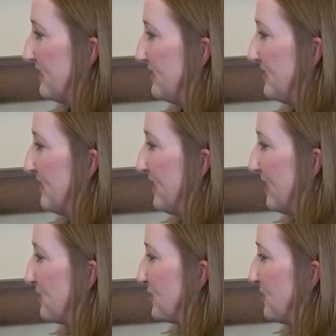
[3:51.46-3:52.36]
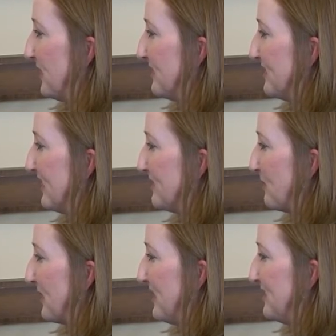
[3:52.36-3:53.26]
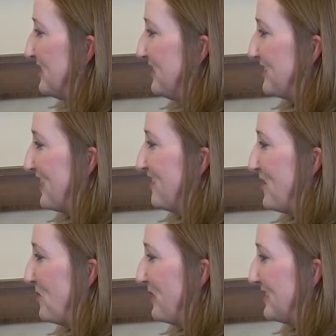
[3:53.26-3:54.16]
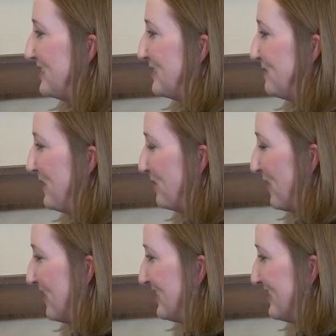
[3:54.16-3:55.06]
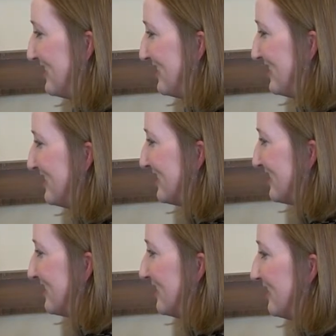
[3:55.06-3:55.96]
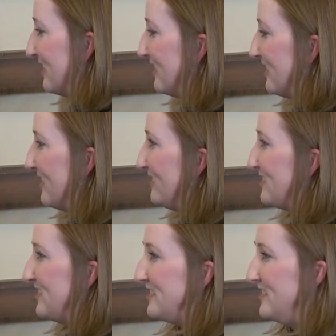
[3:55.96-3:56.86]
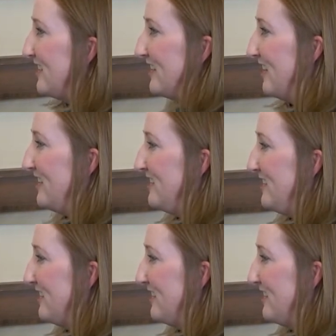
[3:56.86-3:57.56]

have a contract with the county where we just pay for our portion of the work and the time.